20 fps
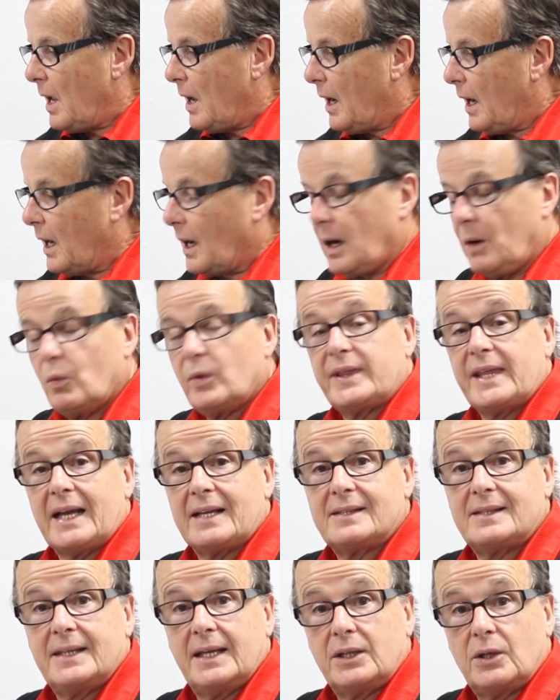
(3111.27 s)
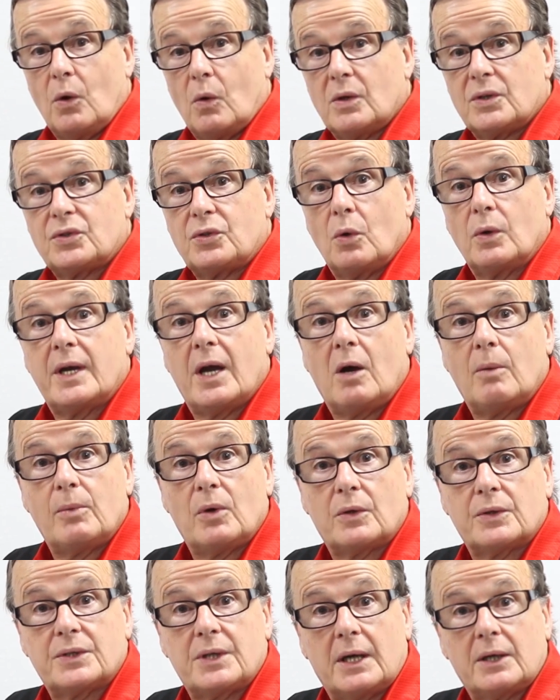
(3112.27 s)
with that said, go on
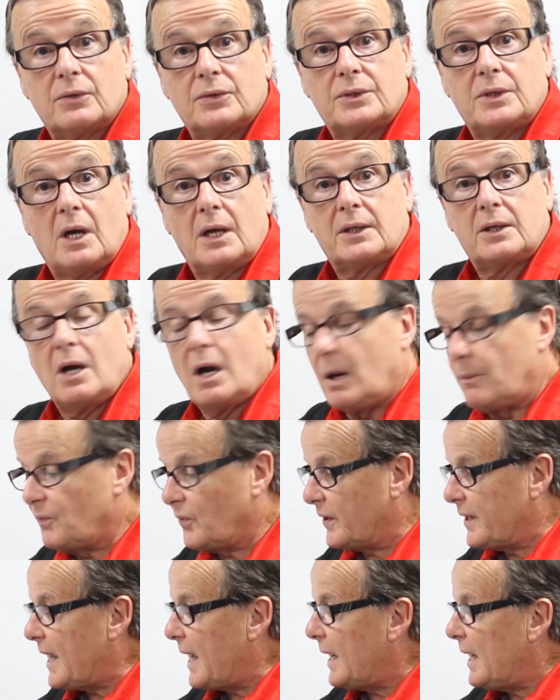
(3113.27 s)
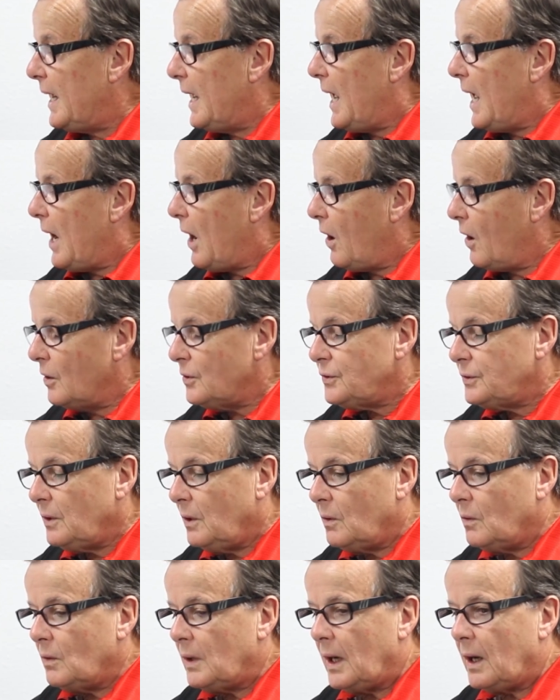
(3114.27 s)
SoCalMotorcycles.com for that.
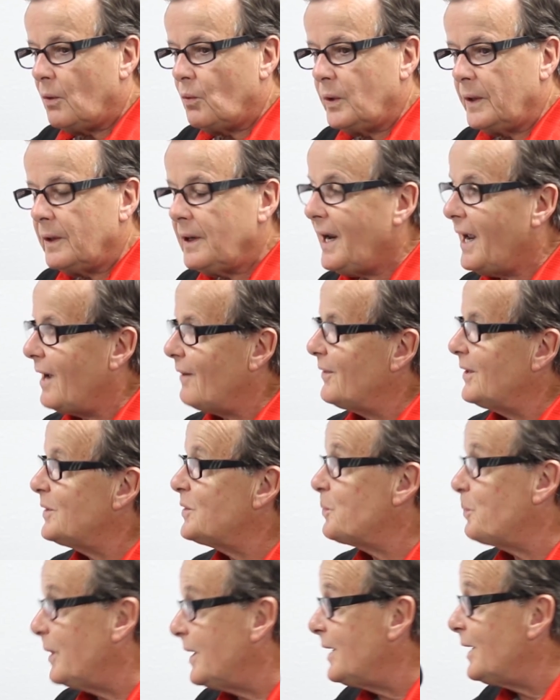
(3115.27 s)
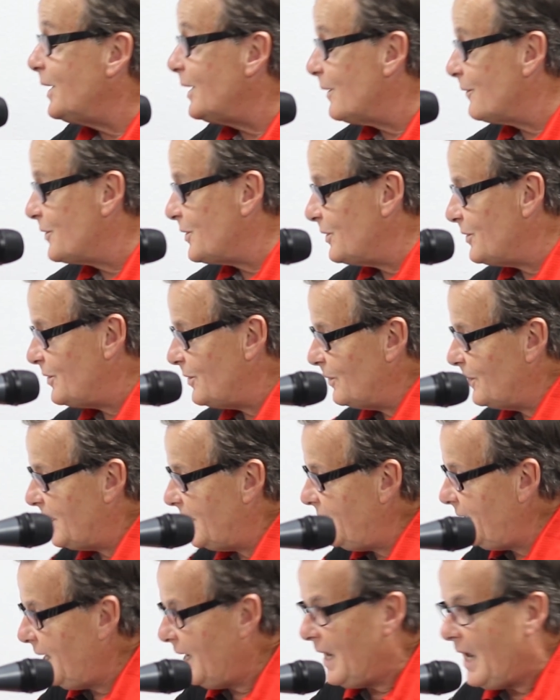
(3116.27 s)
Also, we're having, speaking of
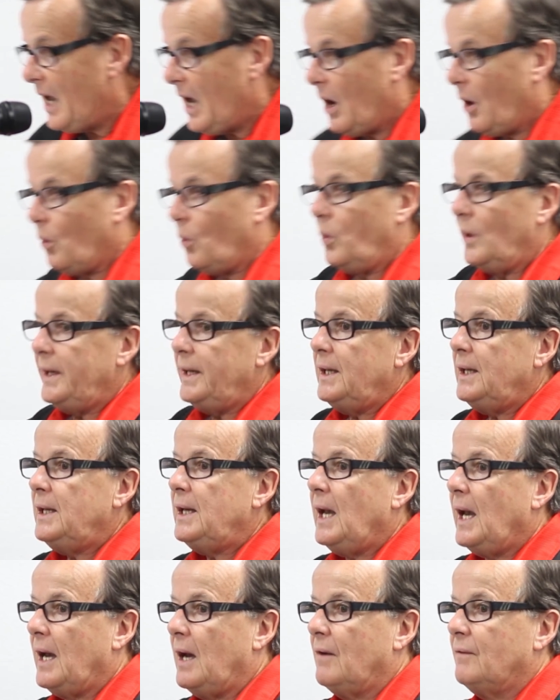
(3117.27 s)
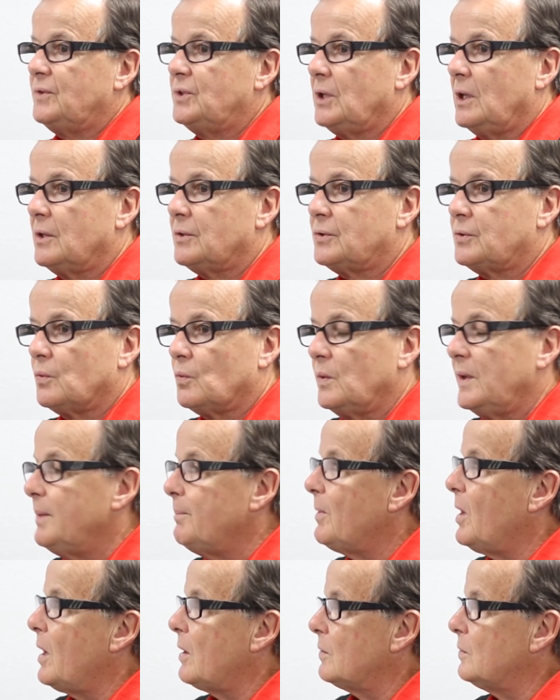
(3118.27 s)
Suzuki, we have just
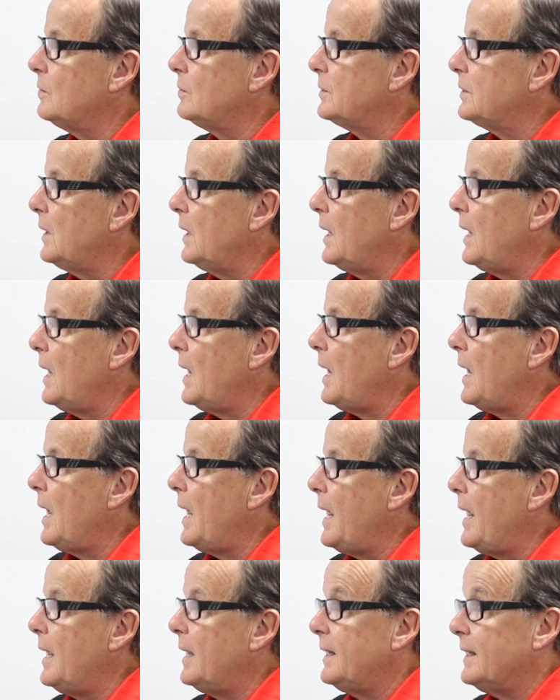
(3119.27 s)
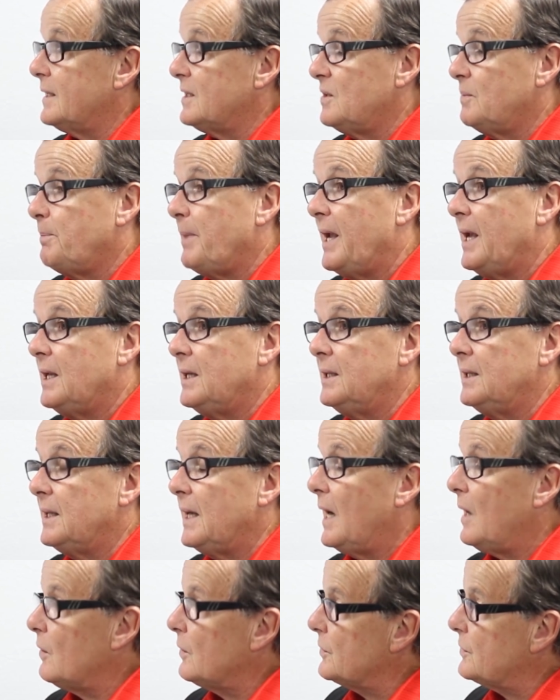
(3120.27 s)
remodeled and expanded
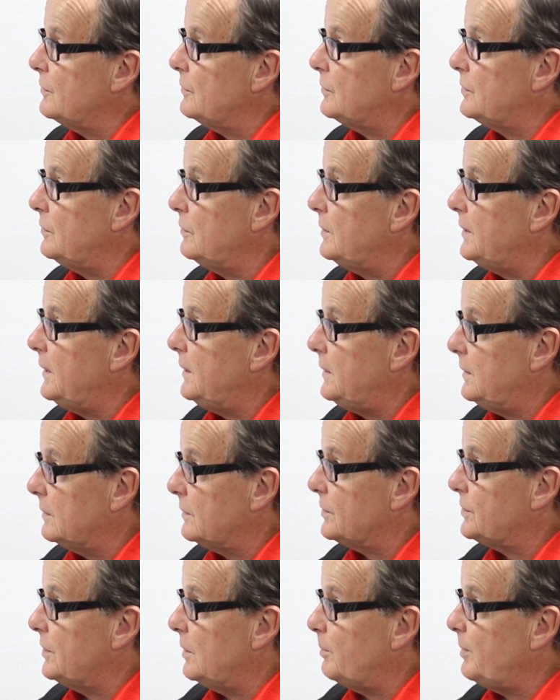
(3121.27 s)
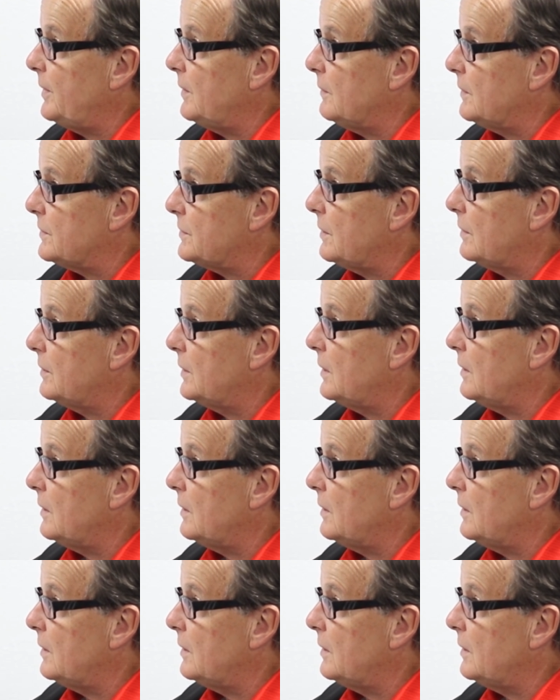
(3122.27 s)
our Suzuki dealership here at Southern